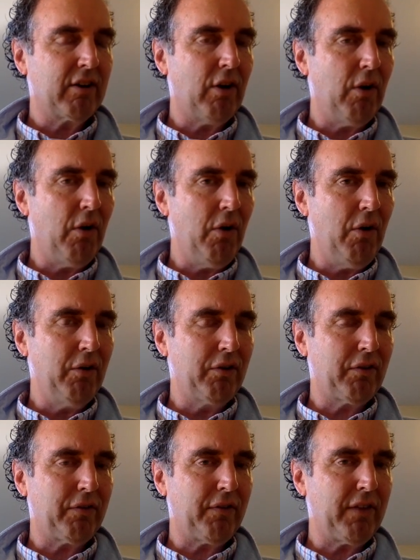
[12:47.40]

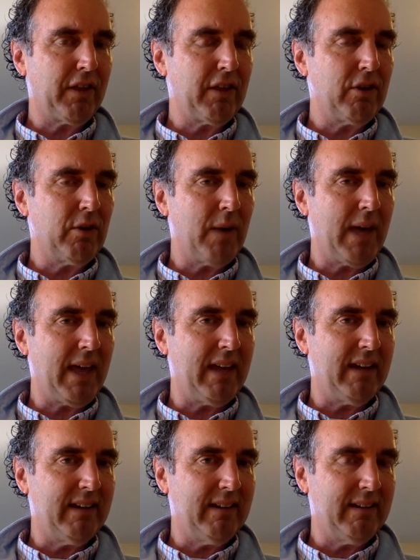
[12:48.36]
goals for the
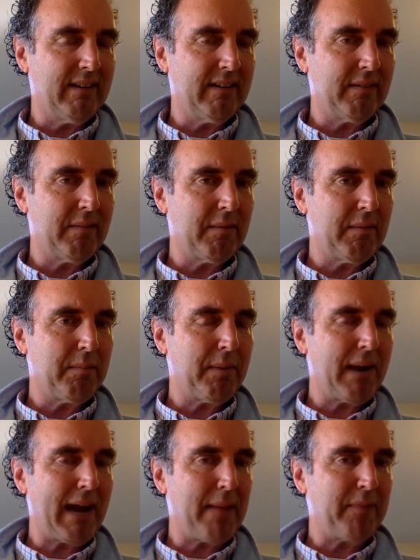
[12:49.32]
UN,
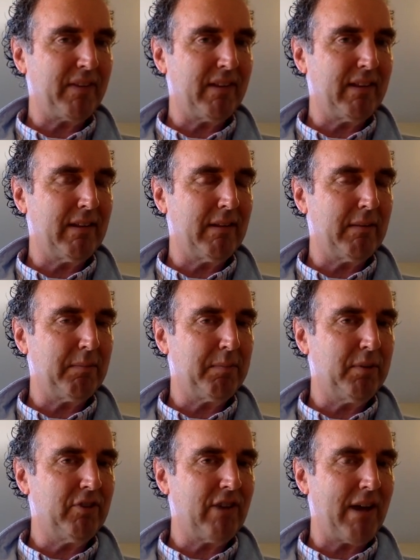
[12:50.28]
perhaps in
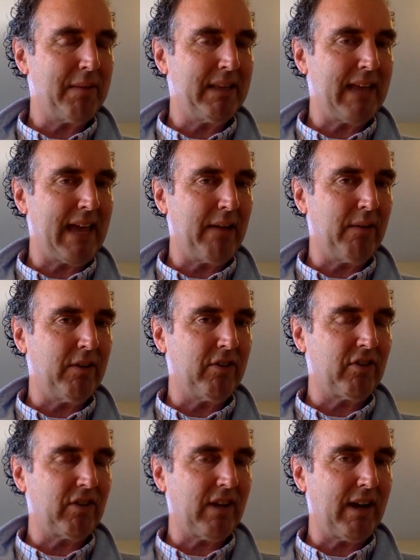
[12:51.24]
Punjabi
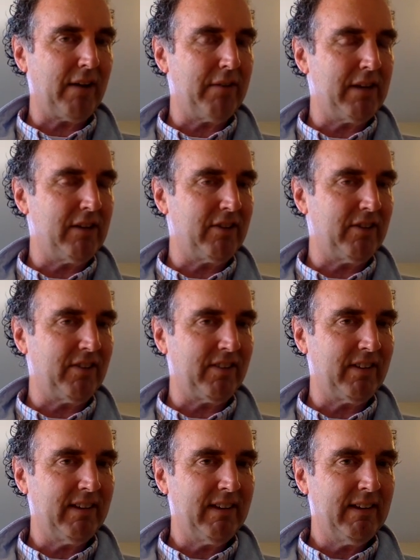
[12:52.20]
language uh,
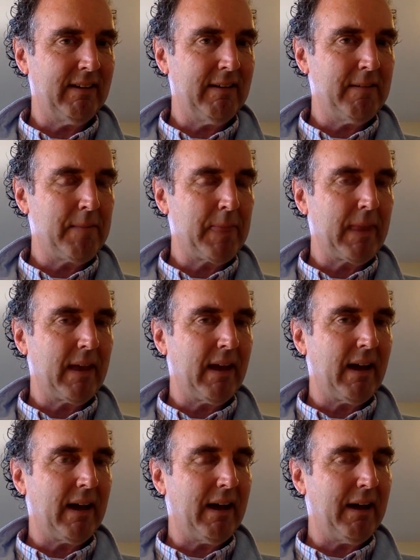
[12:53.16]
regions.
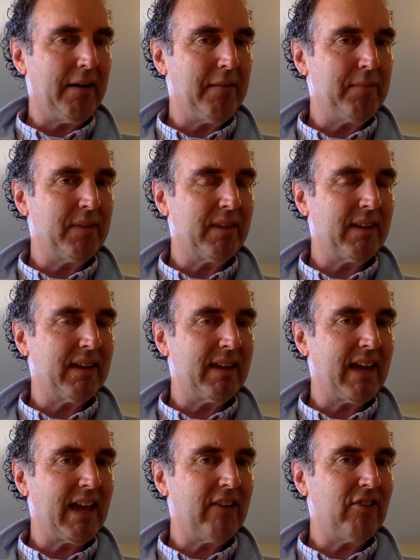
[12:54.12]
Um,
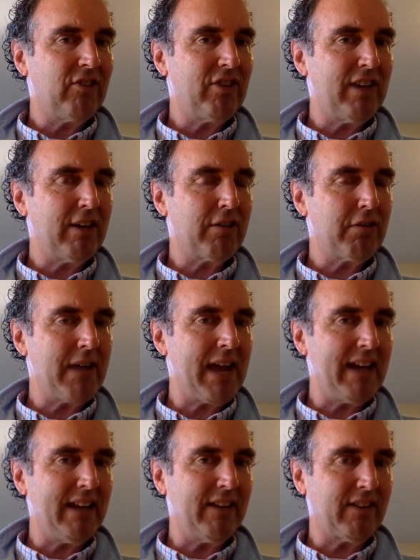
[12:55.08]
and she
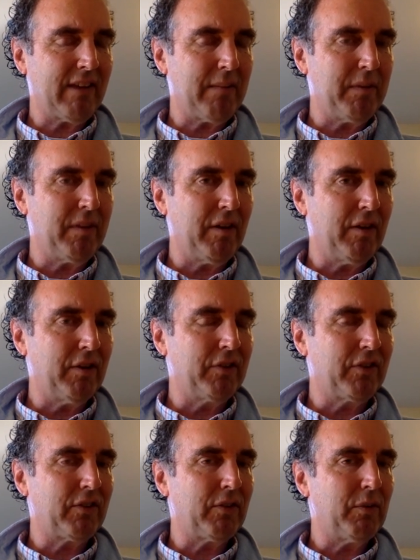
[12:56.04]
created some of
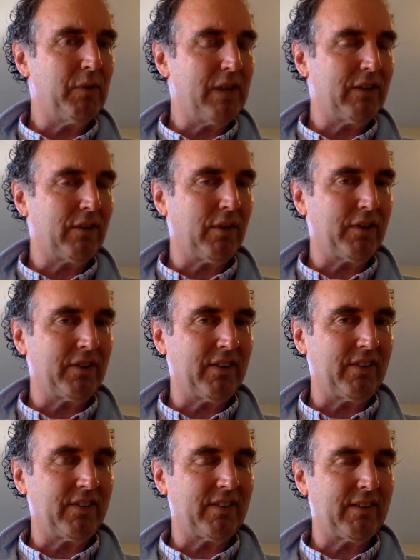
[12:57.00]
those
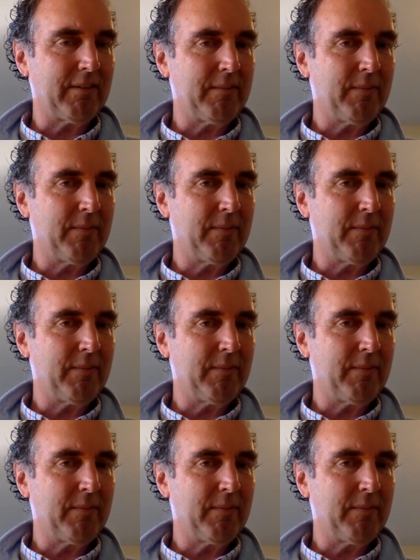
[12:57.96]
resources